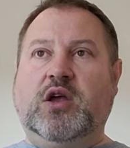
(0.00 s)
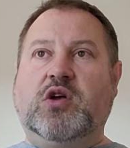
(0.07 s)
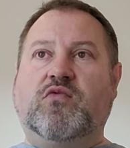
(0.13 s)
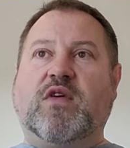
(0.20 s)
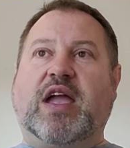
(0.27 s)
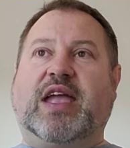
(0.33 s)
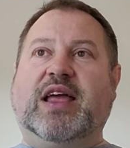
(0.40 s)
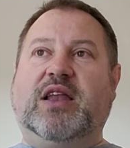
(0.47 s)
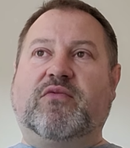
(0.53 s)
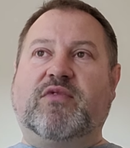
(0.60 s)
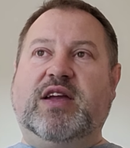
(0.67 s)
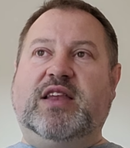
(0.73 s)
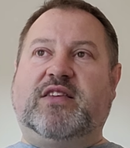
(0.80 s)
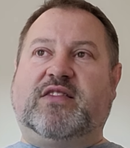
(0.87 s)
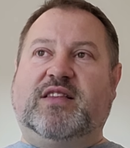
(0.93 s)
Regular
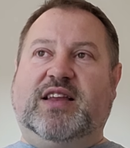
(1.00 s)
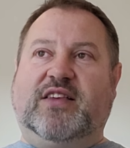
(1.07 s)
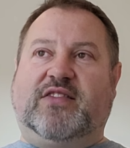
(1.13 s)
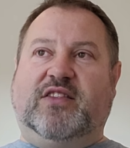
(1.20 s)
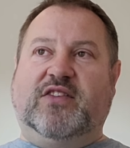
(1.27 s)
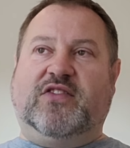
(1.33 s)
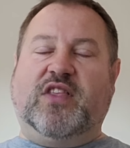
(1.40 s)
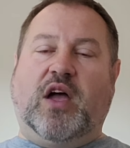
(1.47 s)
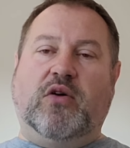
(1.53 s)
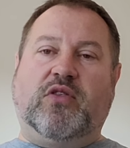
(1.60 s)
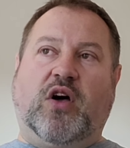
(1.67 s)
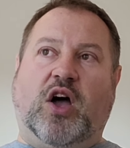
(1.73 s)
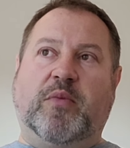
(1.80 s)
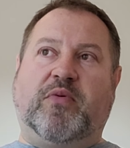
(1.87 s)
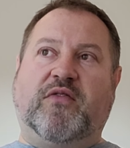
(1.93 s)
readers and listeners know that
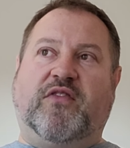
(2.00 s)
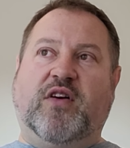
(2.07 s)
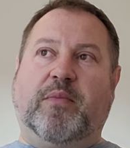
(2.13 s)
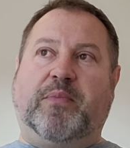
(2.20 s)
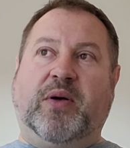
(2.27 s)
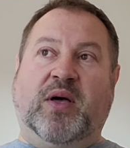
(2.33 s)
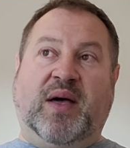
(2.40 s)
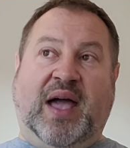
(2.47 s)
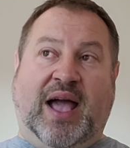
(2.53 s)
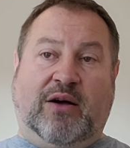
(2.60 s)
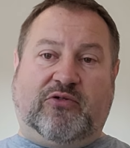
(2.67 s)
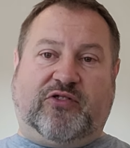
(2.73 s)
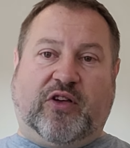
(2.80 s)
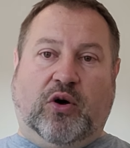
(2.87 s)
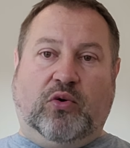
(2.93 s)
I prefer per
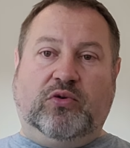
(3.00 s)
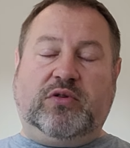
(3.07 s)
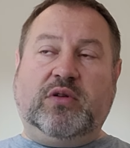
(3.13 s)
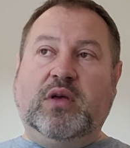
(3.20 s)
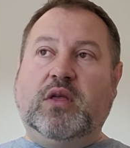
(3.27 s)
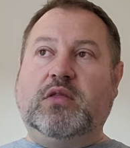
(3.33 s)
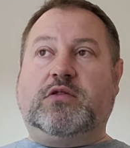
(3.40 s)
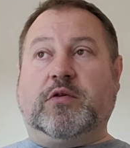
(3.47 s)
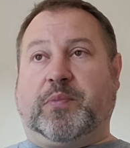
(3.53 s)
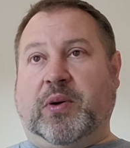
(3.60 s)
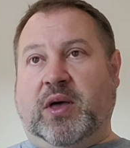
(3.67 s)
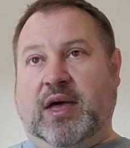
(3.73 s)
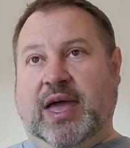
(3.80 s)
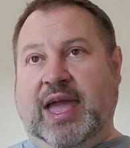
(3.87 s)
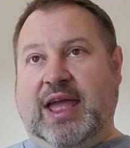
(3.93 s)
household to
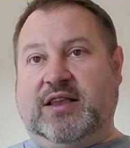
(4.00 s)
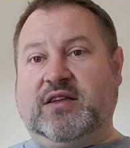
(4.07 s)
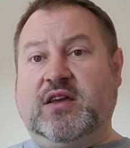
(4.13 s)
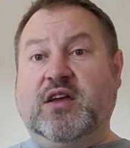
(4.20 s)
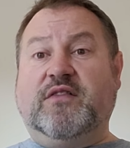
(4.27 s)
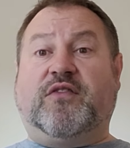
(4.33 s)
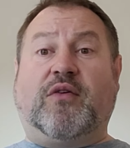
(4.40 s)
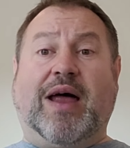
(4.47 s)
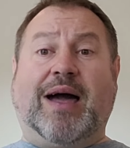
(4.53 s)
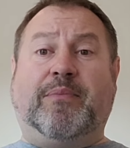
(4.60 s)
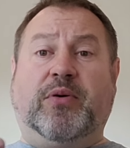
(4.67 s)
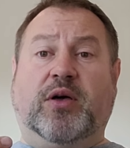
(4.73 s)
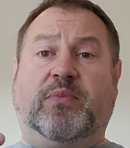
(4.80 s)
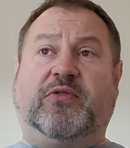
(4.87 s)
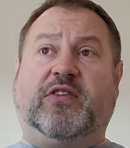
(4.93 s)
per head for our
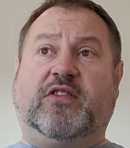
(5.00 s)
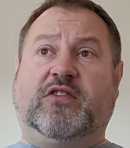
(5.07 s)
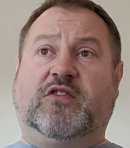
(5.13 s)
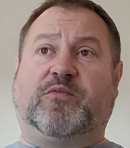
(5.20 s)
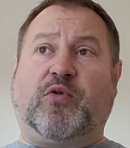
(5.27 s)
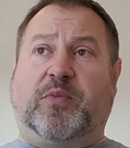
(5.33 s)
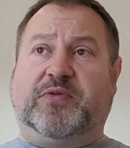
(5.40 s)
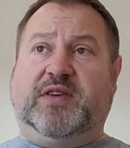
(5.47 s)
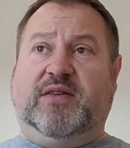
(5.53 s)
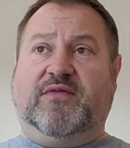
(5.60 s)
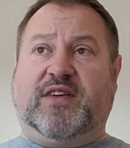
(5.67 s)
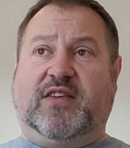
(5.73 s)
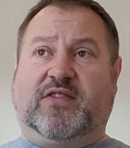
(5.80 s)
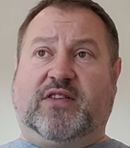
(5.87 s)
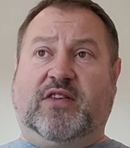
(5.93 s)
purposes as property
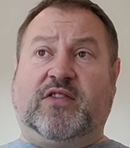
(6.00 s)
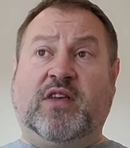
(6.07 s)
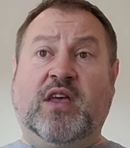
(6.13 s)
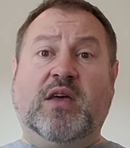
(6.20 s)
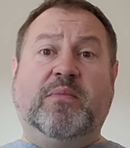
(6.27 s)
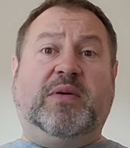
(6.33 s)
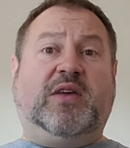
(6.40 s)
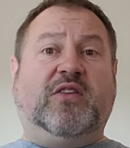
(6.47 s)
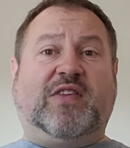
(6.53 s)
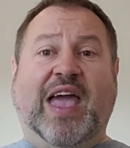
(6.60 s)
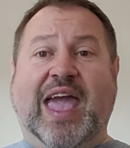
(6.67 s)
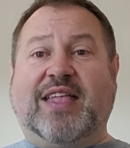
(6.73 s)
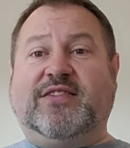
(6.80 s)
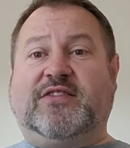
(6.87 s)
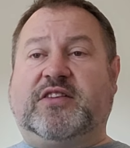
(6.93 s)
investors because
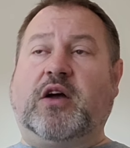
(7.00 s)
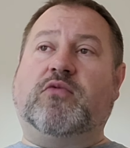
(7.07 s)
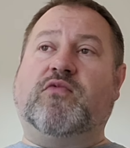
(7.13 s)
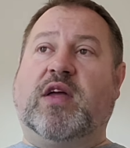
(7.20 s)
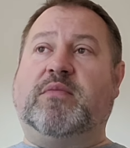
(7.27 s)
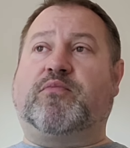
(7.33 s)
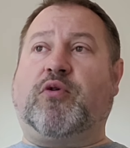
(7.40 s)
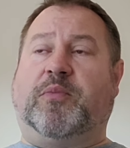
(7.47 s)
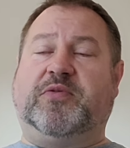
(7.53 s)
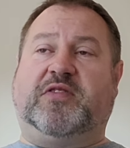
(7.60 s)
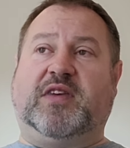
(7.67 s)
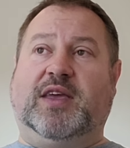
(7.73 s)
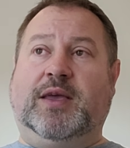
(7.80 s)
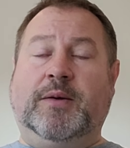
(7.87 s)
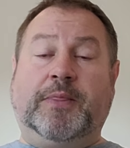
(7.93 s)
heads don't rent
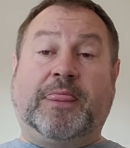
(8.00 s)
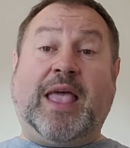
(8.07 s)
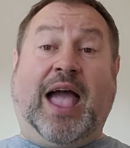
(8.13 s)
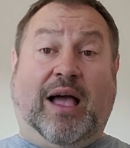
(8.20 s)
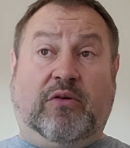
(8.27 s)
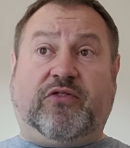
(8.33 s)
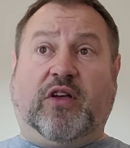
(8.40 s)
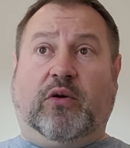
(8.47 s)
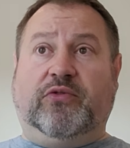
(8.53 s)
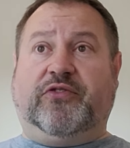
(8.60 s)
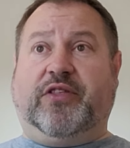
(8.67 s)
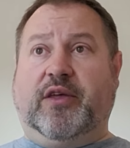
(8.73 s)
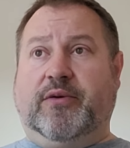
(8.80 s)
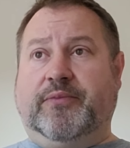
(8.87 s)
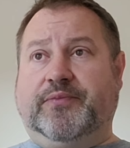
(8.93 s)
property, households
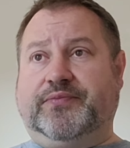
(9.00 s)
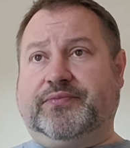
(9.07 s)
do.